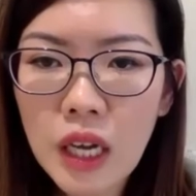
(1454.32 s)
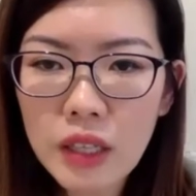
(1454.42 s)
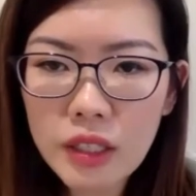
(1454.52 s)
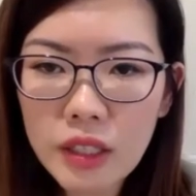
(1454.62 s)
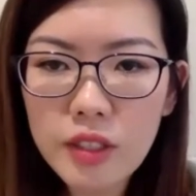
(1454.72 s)

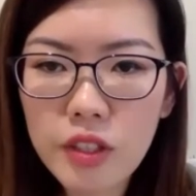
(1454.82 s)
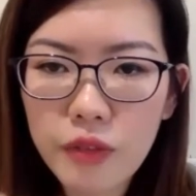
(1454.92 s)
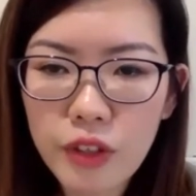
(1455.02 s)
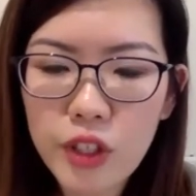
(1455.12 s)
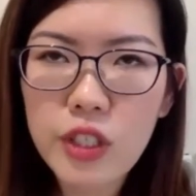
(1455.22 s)
I think there's a
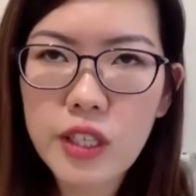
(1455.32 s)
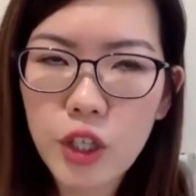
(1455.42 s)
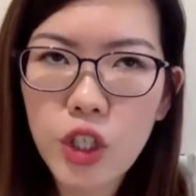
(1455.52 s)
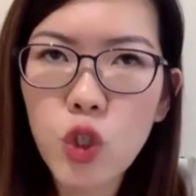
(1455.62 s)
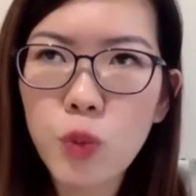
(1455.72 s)

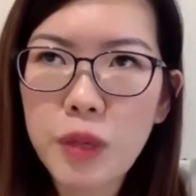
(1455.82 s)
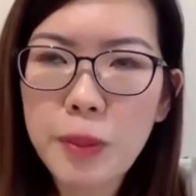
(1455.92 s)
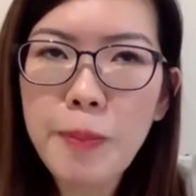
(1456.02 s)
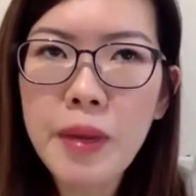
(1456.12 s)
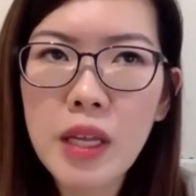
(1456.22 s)
differentiation to
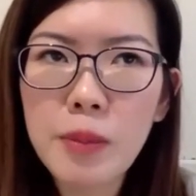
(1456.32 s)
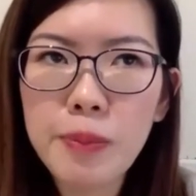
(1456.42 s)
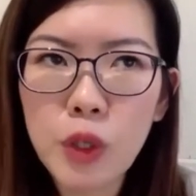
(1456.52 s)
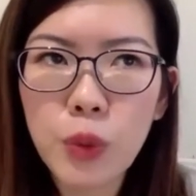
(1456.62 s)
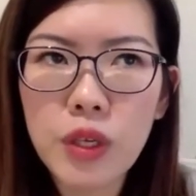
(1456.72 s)
be made
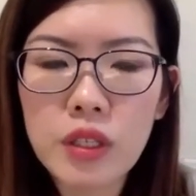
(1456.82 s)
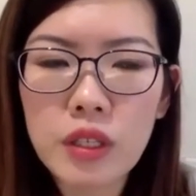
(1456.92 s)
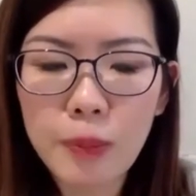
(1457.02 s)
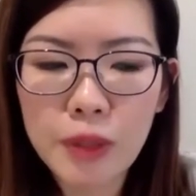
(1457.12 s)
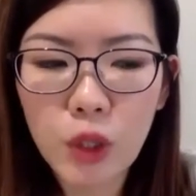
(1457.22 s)
between
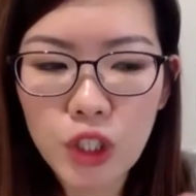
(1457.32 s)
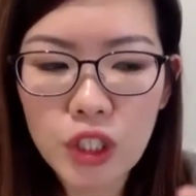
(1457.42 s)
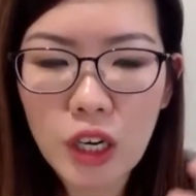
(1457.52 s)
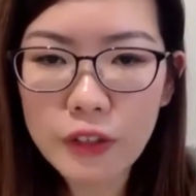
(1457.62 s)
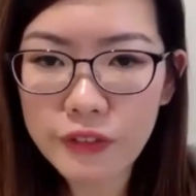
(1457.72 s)
helping your
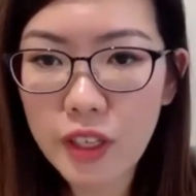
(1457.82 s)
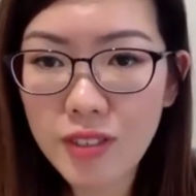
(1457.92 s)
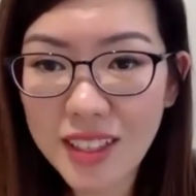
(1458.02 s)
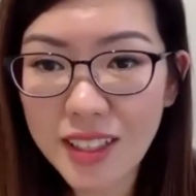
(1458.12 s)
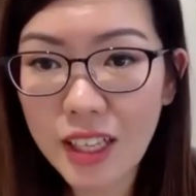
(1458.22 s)
child face
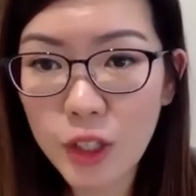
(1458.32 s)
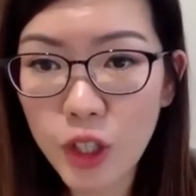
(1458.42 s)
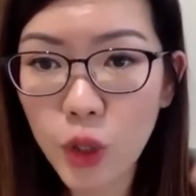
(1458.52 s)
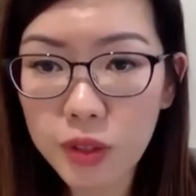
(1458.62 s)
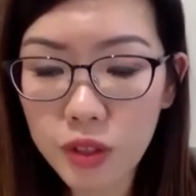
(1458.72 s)
that their
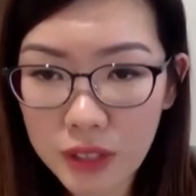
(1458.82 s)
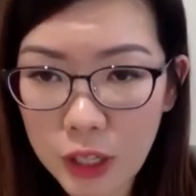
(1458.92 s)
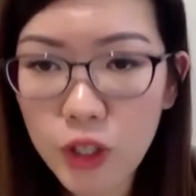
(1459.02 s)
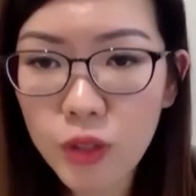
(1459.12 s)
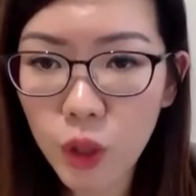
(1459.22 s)

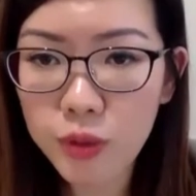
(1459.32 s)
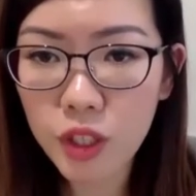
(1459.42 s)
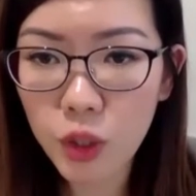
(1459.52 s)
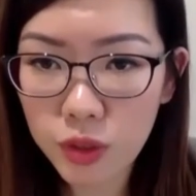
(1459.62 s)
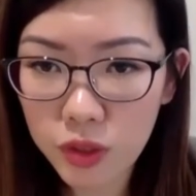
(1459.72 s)
natural
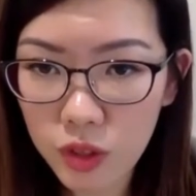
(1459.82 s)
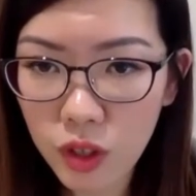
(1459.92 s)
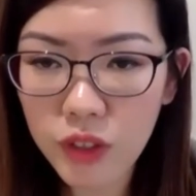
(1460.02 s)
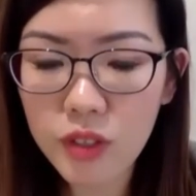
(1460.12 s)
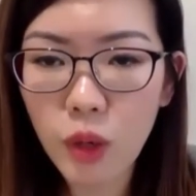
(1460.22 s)
consequences
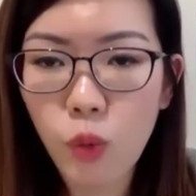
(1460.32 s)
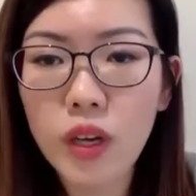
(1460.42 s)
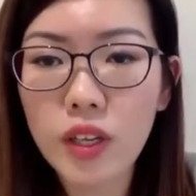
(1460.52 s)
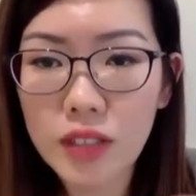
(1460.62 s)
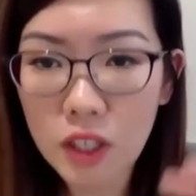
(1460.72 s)
of things and
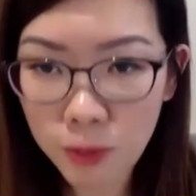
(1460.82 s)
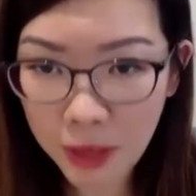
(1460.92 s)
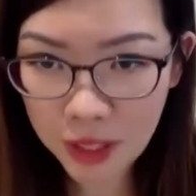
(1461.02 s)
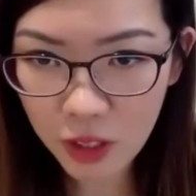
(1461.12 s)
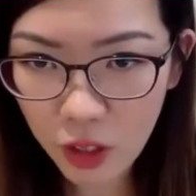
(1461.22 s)
what is
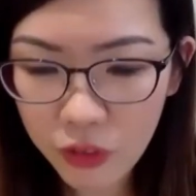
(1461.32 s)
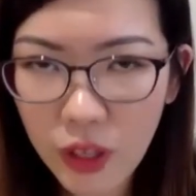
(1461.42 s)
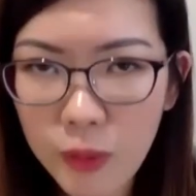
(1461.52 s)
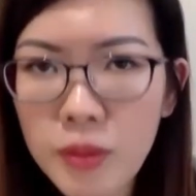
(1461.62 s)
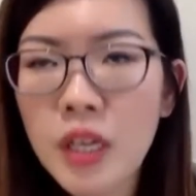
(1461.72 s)
expected of
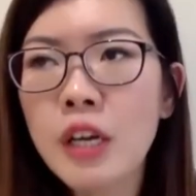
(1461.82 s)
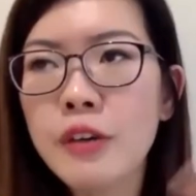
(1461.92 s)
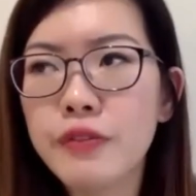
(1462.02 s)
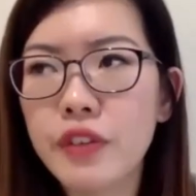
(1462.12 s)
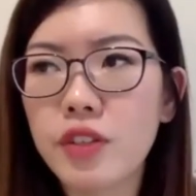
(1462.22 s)
them,
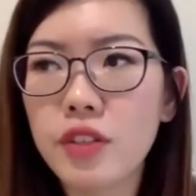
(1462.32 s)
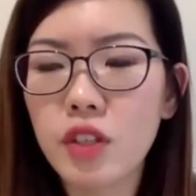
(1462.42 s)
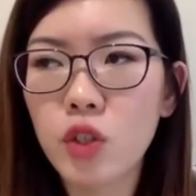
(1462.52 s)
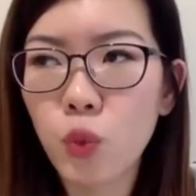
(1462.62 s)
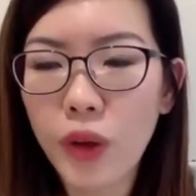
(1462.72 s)

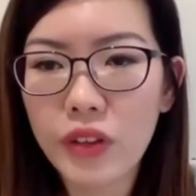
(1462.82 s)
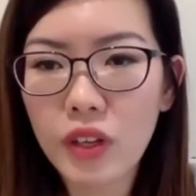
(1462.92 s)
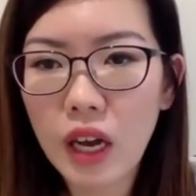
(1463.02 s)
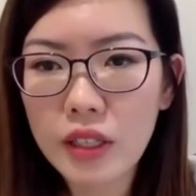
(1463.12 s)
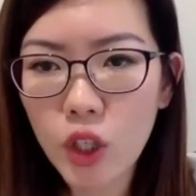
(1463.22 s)
versus
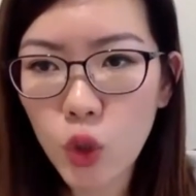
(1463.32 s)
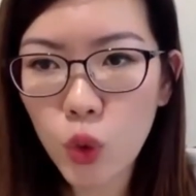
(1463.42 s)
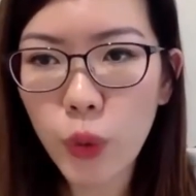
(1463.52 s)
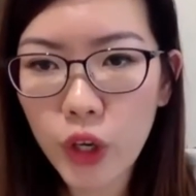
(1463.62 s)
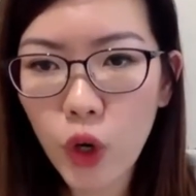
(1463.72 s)
whether are they
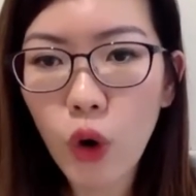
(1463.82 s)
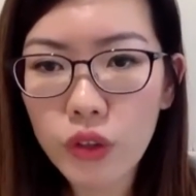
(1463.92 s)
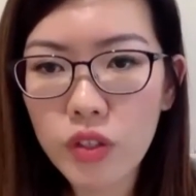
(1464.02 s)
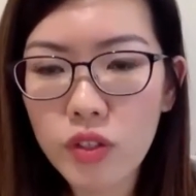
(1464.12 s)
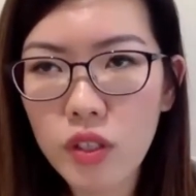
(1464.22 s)
doing all
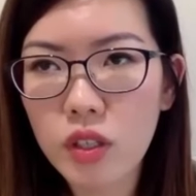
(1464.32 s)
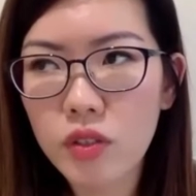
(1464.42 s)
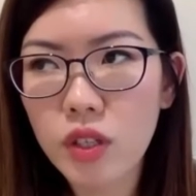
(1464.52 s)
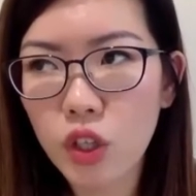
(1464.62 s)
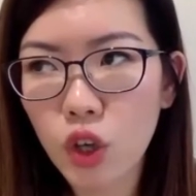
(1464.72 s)
these
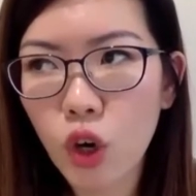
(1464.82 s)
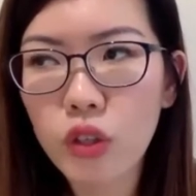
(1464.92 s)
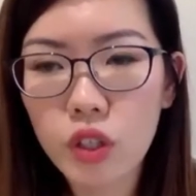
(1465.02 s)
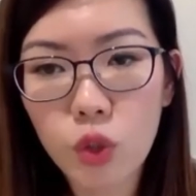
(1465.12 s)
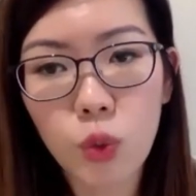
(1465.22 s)
things in
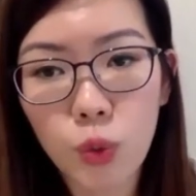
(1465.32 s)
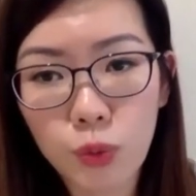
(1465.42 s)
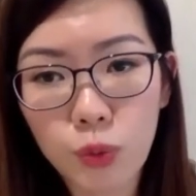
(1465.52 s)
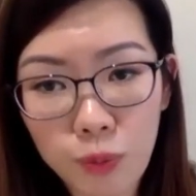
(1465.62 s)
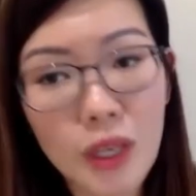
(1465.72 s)
order to
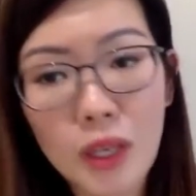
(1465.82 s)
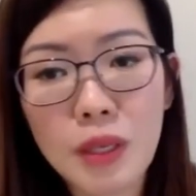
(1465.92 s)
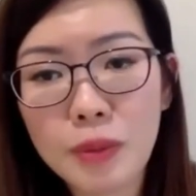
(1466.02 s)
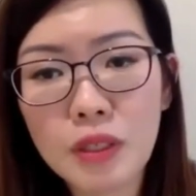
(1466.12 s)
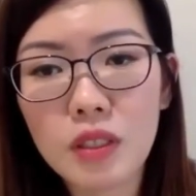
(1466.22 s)
make
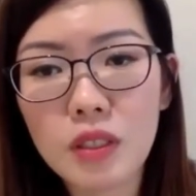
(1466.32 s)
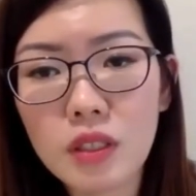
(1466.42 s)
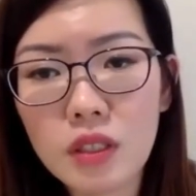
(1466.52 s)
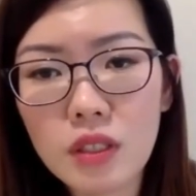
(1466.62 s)
people